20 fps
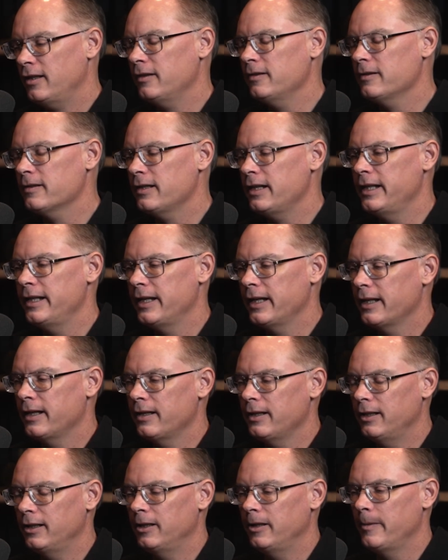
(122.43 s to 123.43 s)
colored lighting.
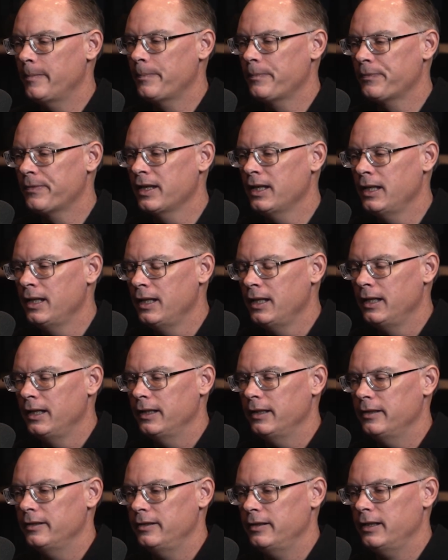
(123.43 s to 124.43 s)
So
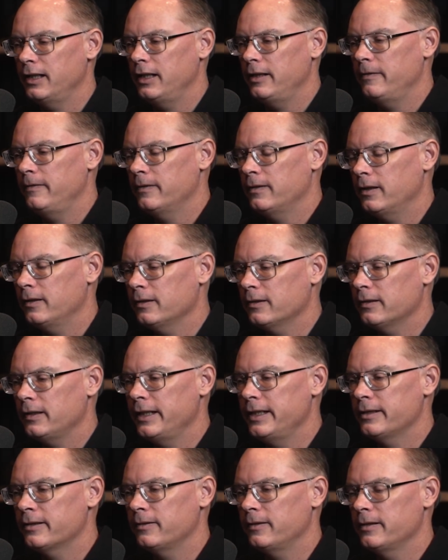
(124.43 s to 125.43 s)
you could have colored
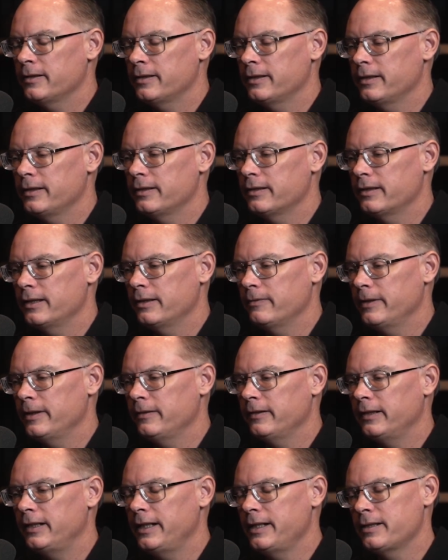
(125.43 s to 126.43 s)
light sources. Then we
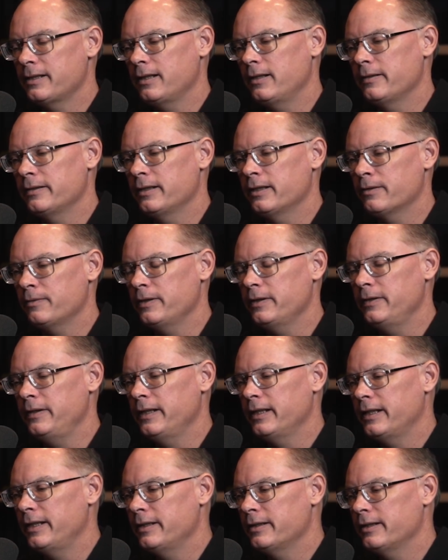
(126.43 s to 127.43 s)
realized, oh, since we're
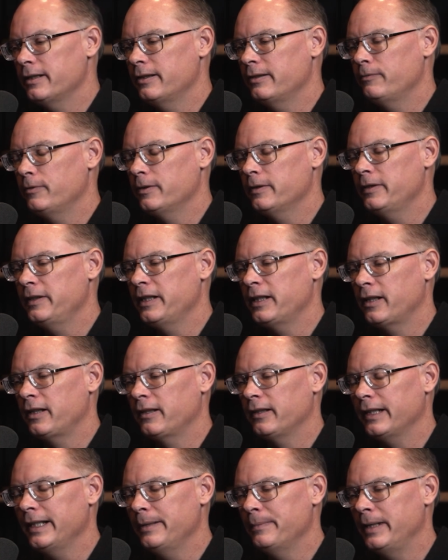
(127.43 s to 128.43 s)
doing this and we're doing it
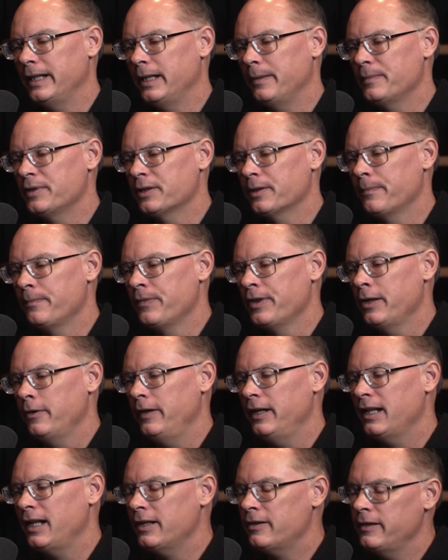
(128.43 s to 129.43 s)
on light maps,
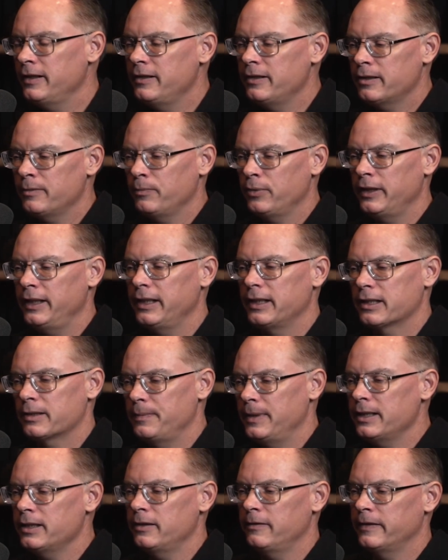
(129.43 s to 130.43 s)
we can actually do some pretty
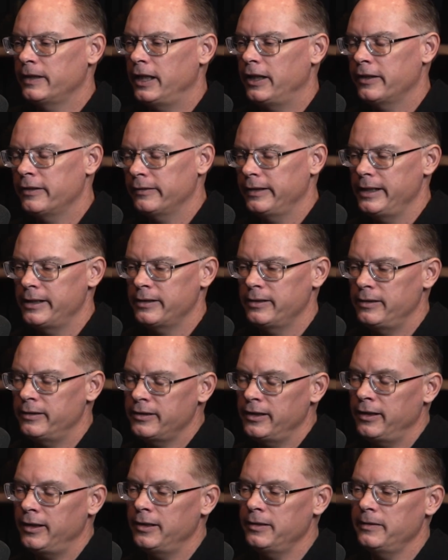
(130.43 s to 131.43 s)
expensive calculations,
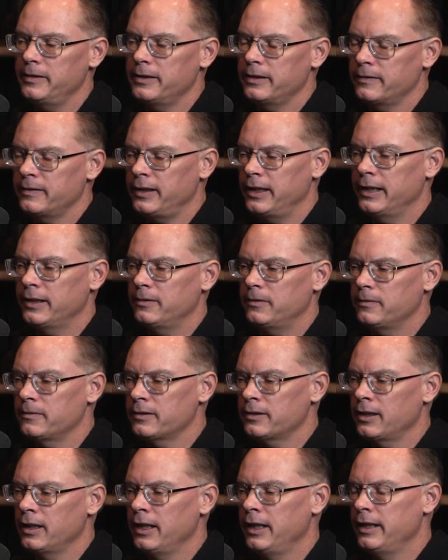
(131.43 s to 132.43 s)
hundreds of
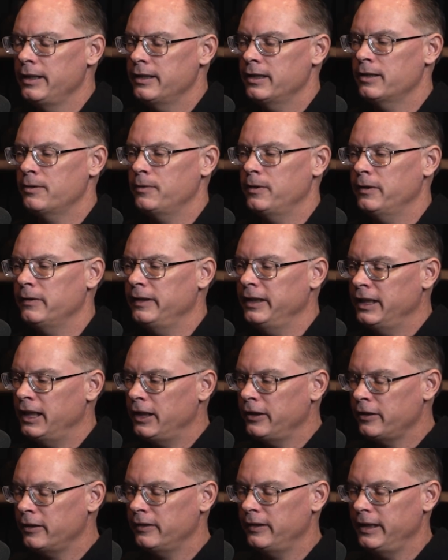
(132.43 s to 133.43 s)
cycles, since we're only
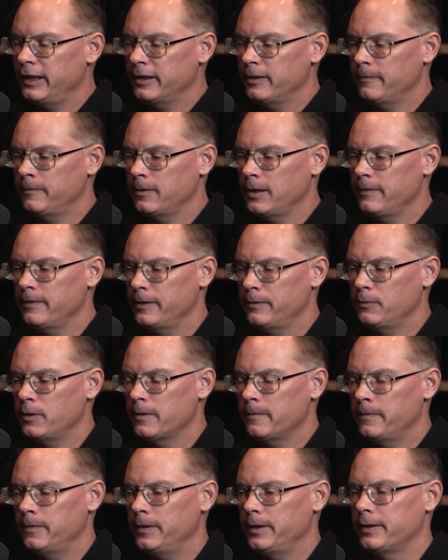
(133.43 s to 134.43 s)
calculating it for every
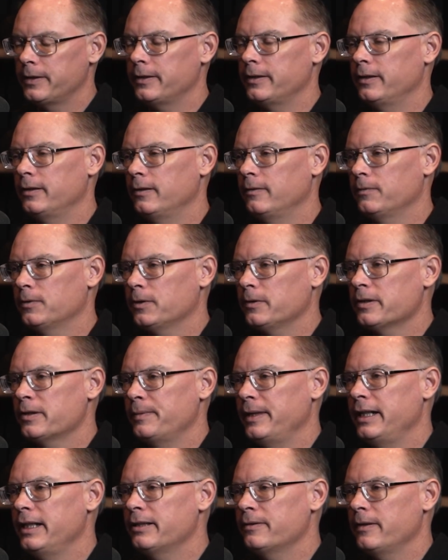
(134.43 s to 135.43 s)
1 foot of world
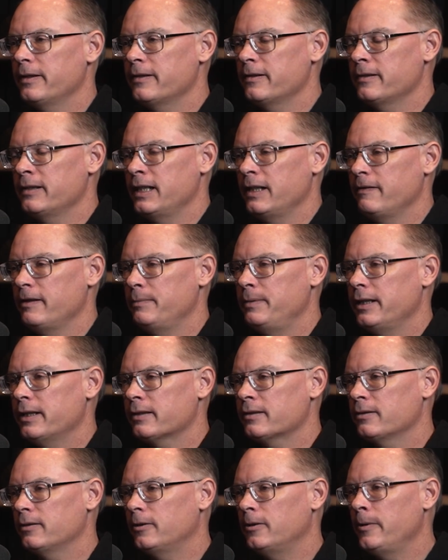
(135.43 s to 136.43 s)
space rather than every
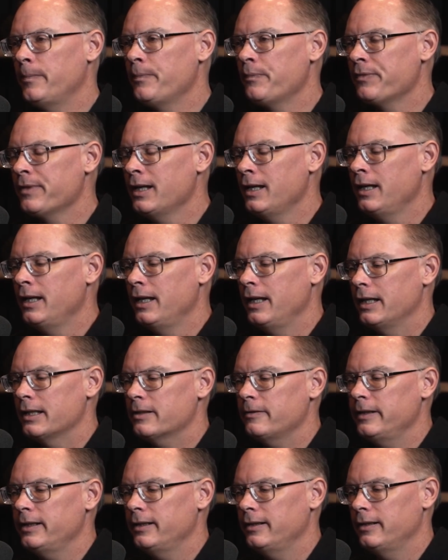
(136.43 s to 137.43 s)
pixel. And
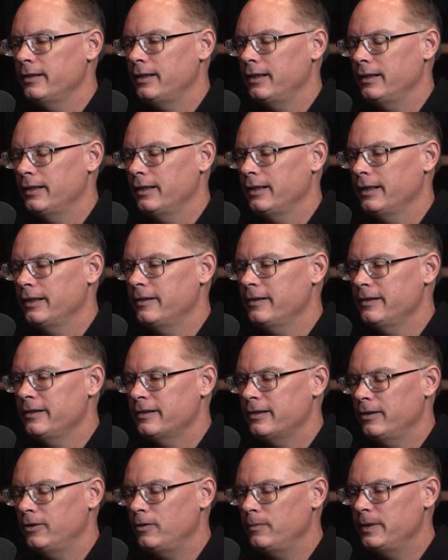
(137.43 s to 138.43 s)
so we
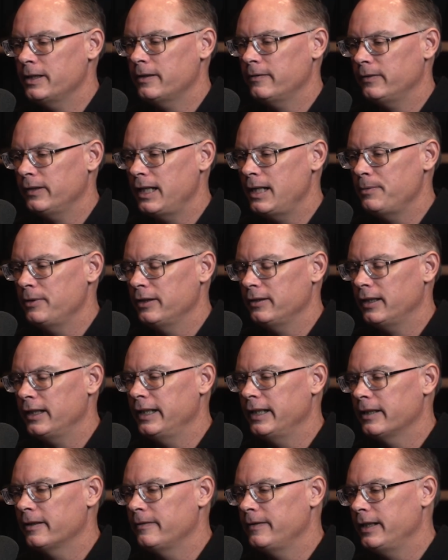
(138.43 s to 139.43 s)
introduced a whole bunch of elaborate
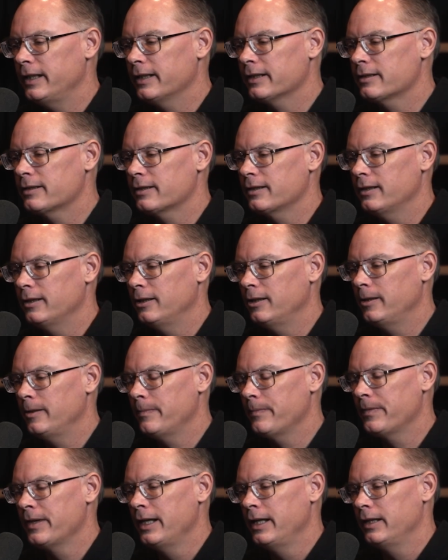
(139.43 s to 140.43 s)
lighting effects,
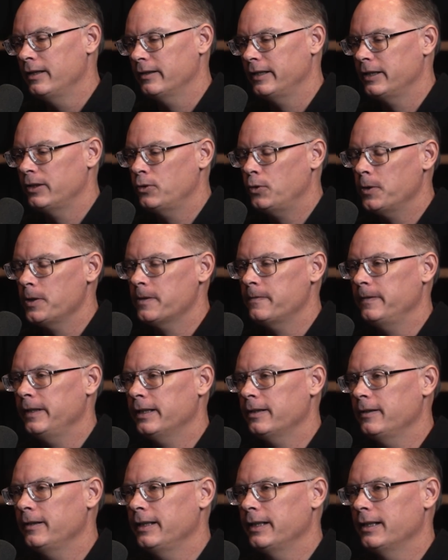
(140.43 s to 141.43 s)
like torch
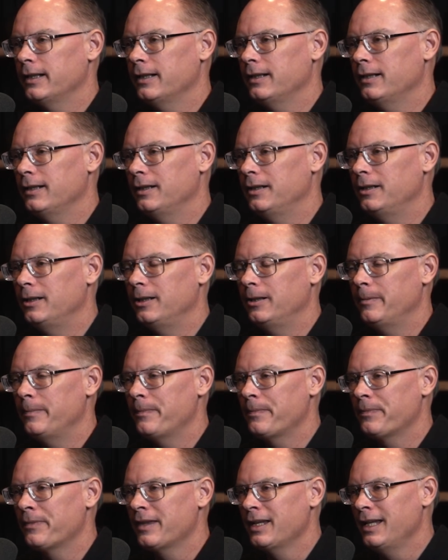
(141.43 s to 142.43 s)
flickering,
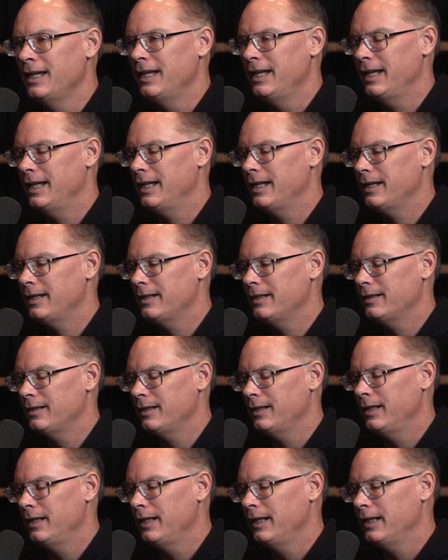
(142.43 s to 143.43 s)
and
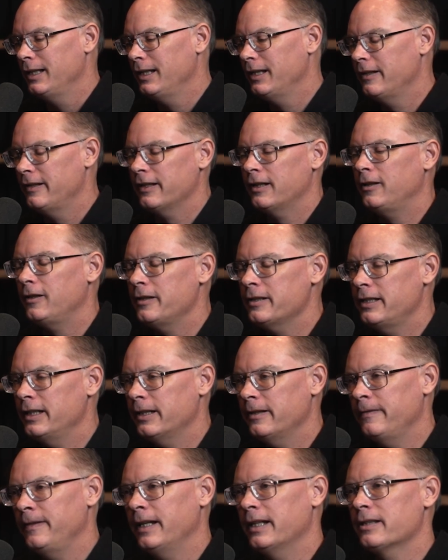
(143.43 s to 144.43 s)
you know, the
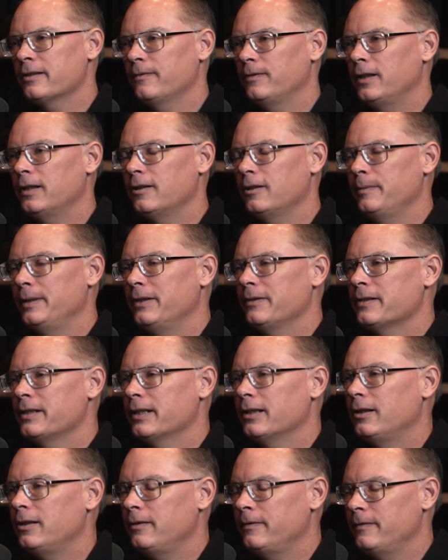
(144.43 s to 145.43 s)
caustic effects of water
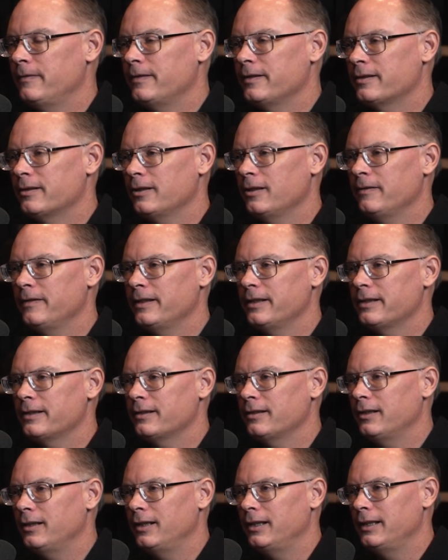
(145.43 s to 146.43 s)
bouncing off of a
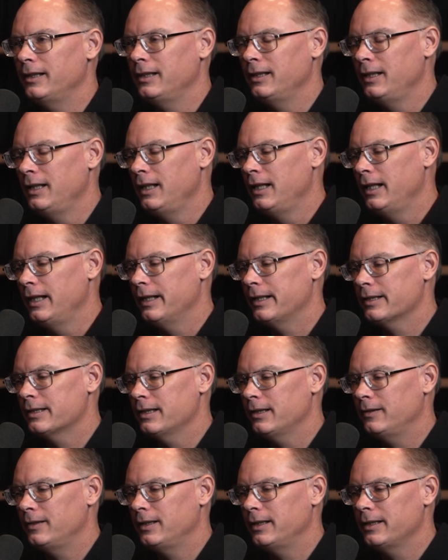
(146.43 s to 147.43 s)
surface, and
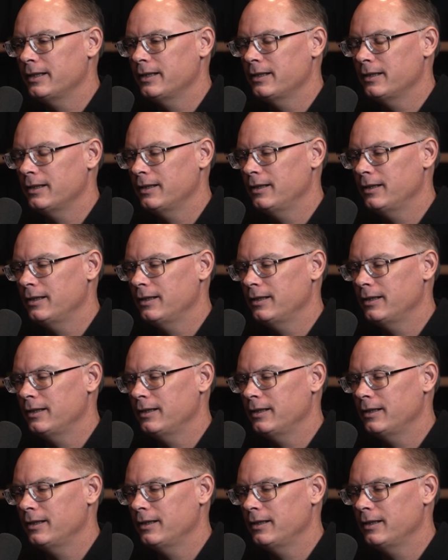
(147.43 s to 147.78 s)
so on,